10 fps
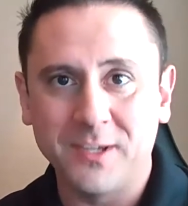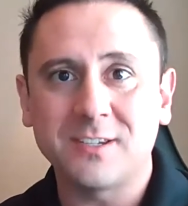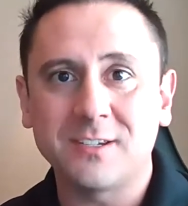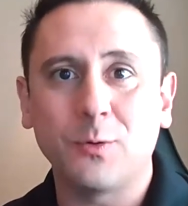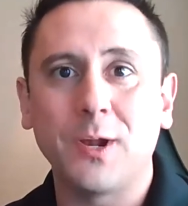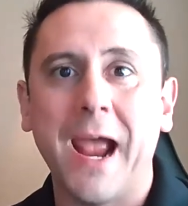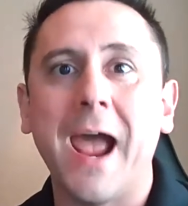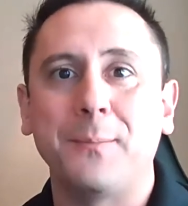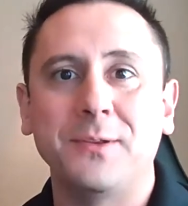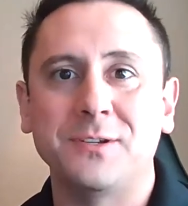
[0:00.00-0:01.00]
This is what
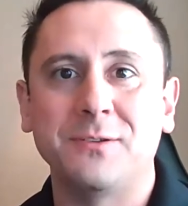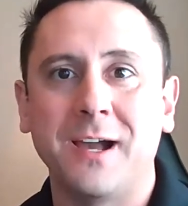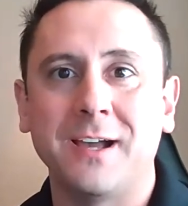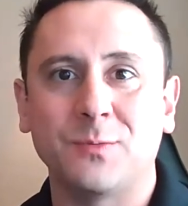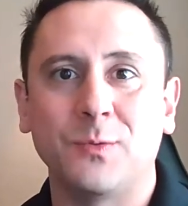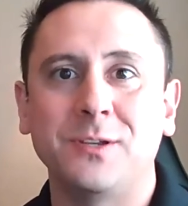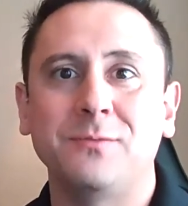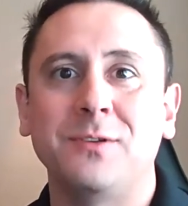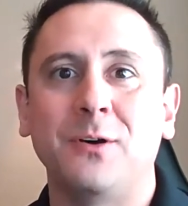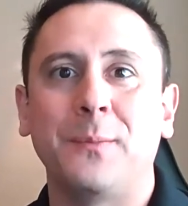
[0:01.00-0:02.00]
happens, you guys, when
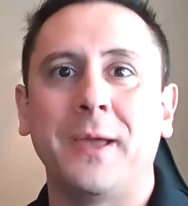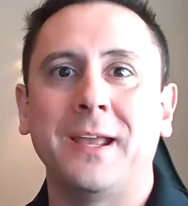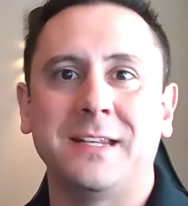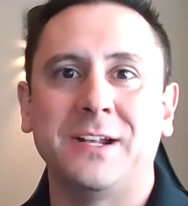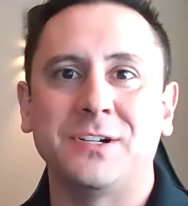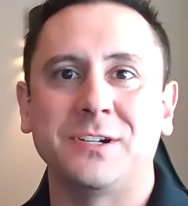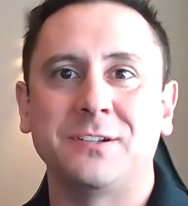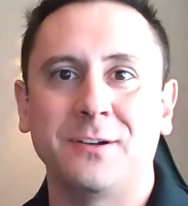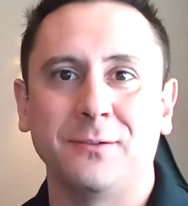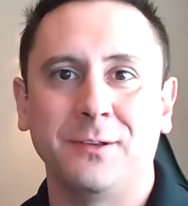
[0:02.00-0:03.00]
you don't pay attention
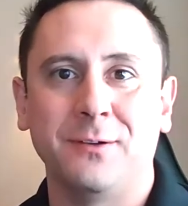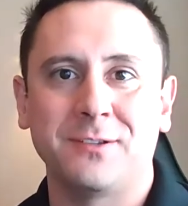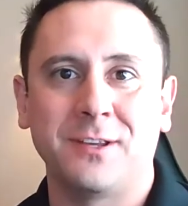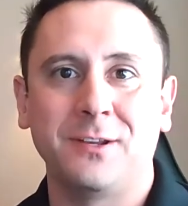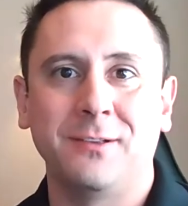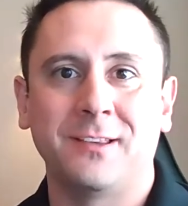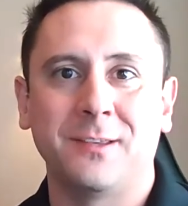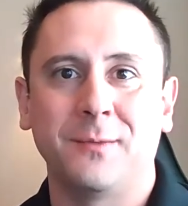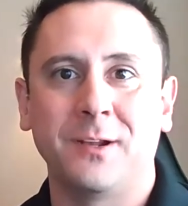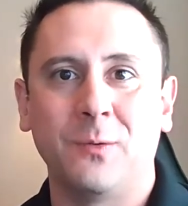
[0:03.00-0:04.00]
to your loans and you let
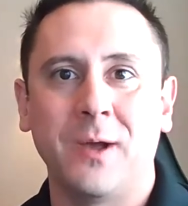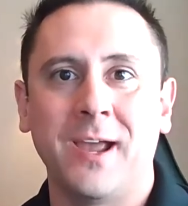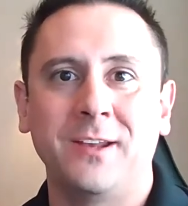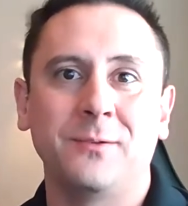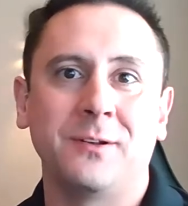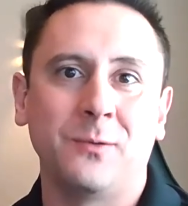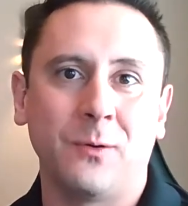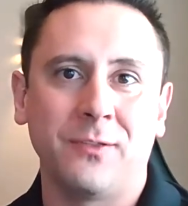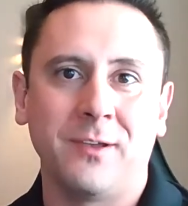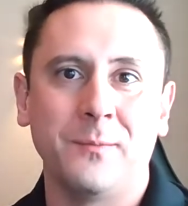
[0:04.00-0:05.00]
them get away and you
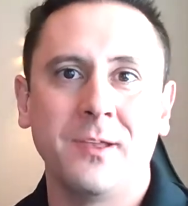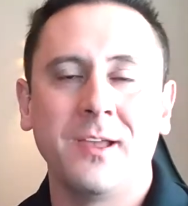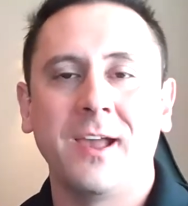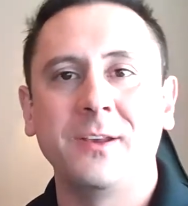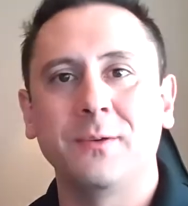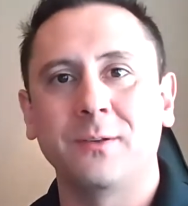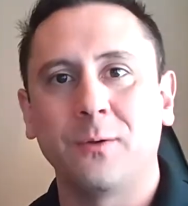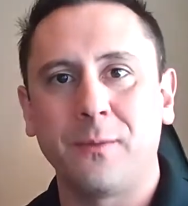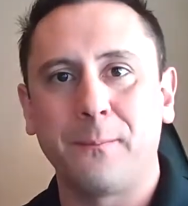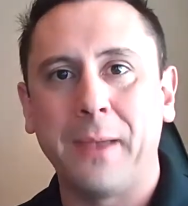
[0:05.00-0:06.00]
ignore them and you
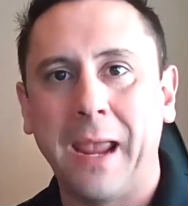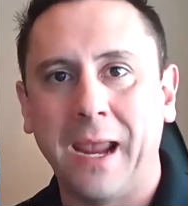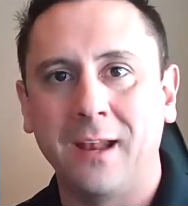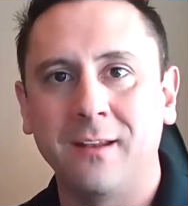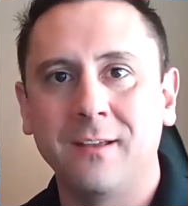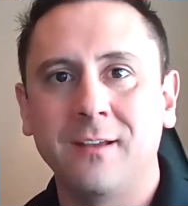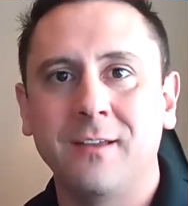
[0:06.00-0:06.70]
ignore the pain.